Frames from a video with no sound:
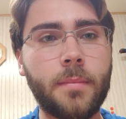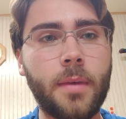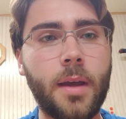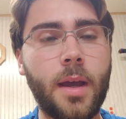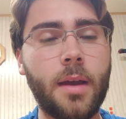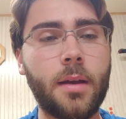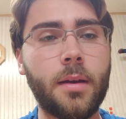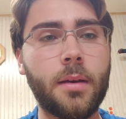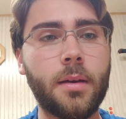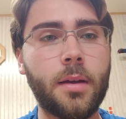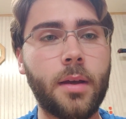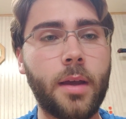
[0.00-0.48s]

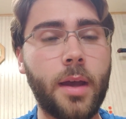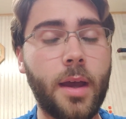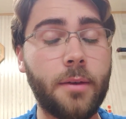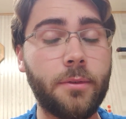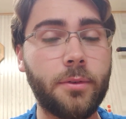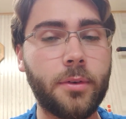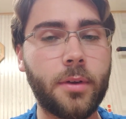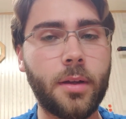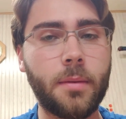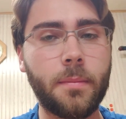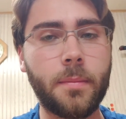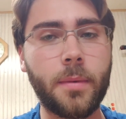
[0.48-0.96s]

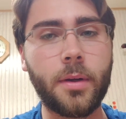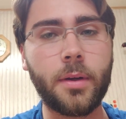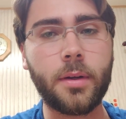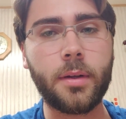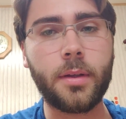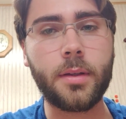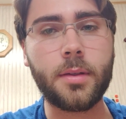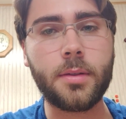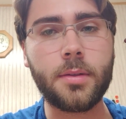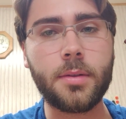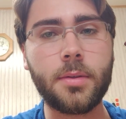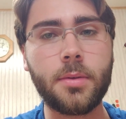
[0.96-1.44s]
African
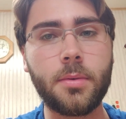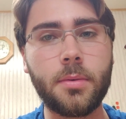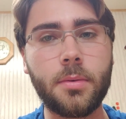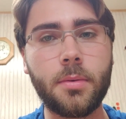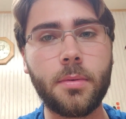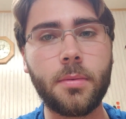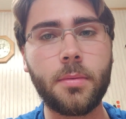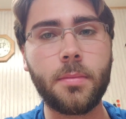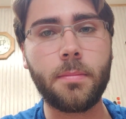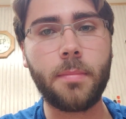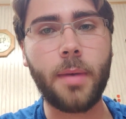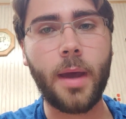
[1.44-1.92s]
Americans
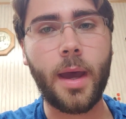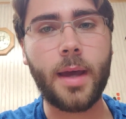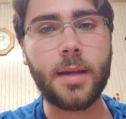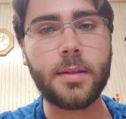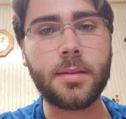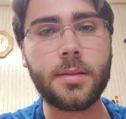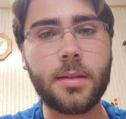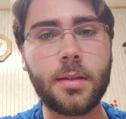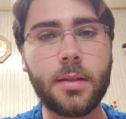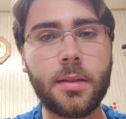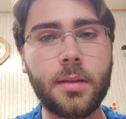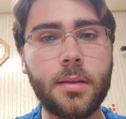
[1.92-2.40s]
who
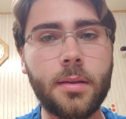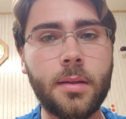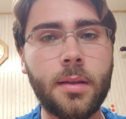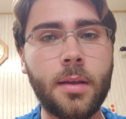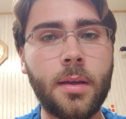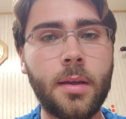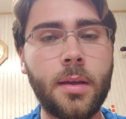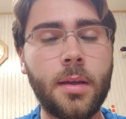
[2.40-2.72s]
passed in